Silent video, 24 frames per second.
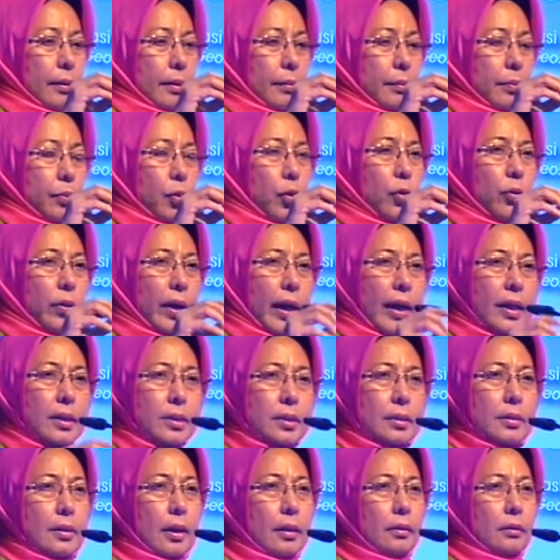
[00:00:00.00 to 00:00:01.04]

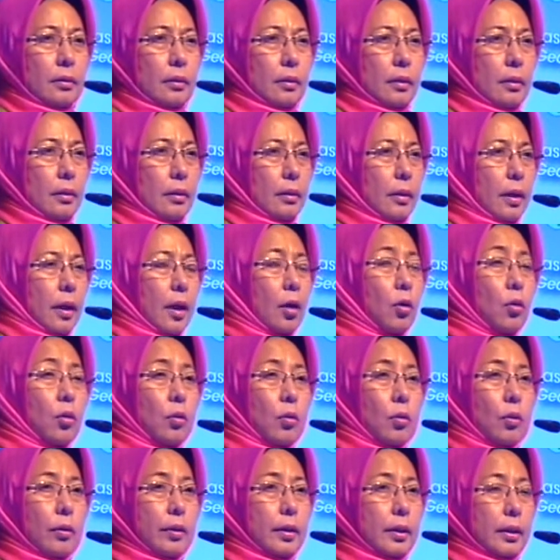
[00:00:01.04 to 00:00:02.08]
progress that
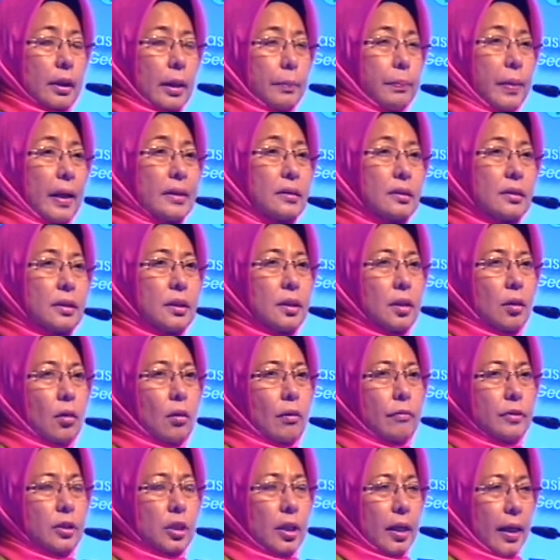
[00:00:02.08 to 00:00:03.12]
or the capacity
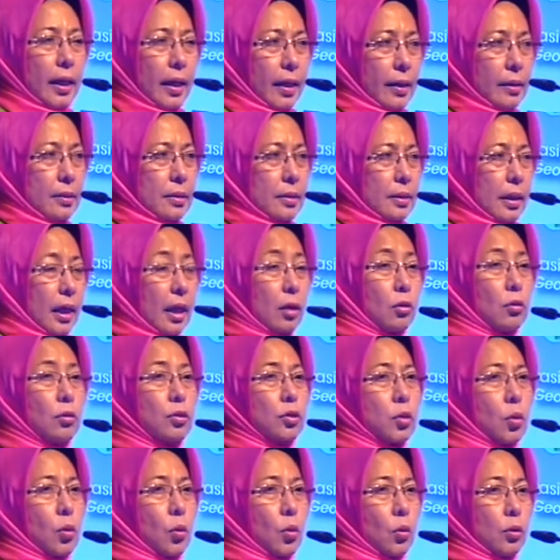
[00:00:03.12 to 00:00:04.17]
of GIS and
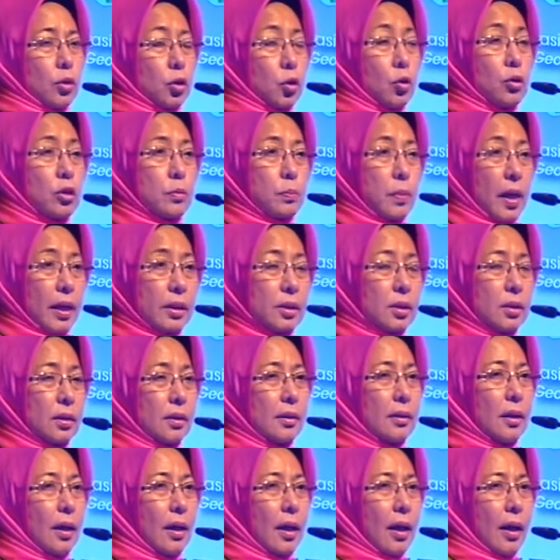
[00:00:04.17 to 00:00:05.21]
also
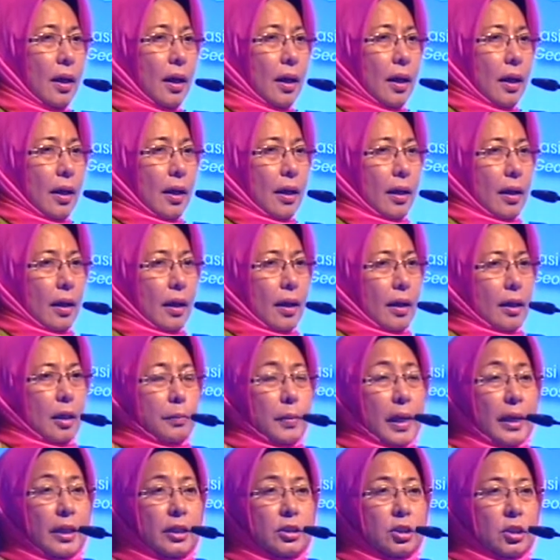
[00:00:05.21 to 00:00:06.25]
Geospatial in
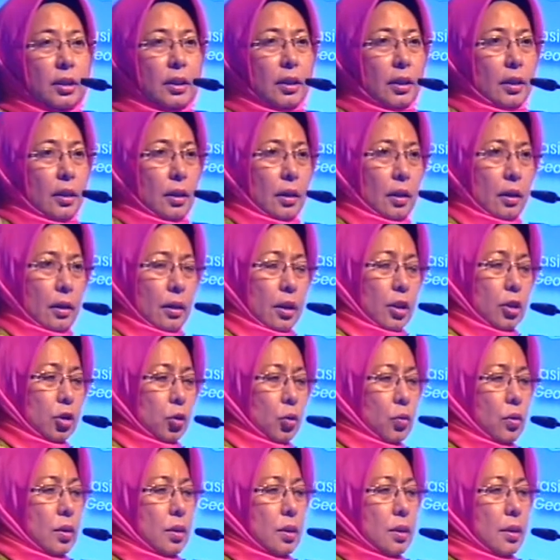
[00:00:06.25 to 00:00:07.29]
managing
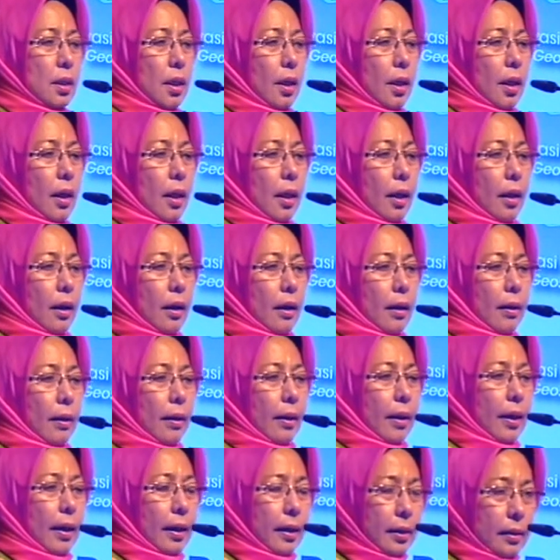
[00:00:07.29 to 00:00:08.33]
issues.
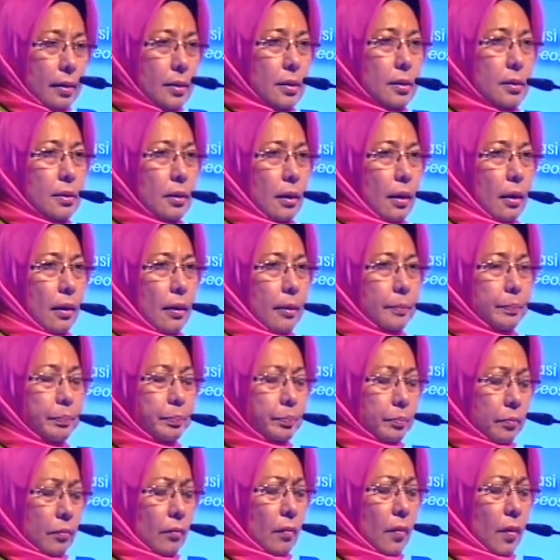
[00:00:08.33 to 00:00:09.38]
Hence,
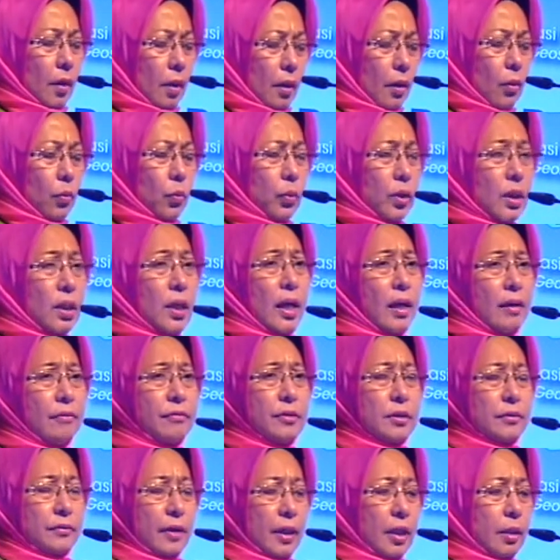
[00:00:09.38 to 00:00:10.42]
we have
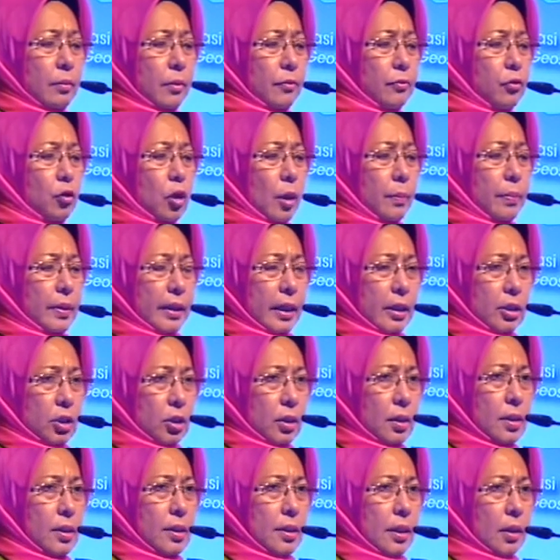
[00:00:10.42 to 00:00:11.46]
developed a few
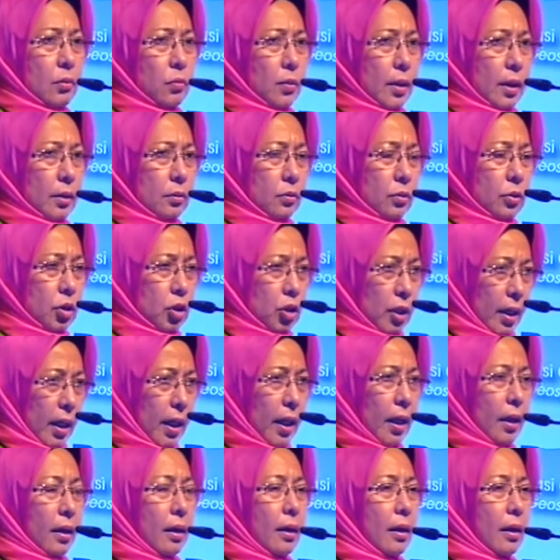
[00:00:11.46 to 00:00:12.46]
applications and would like to share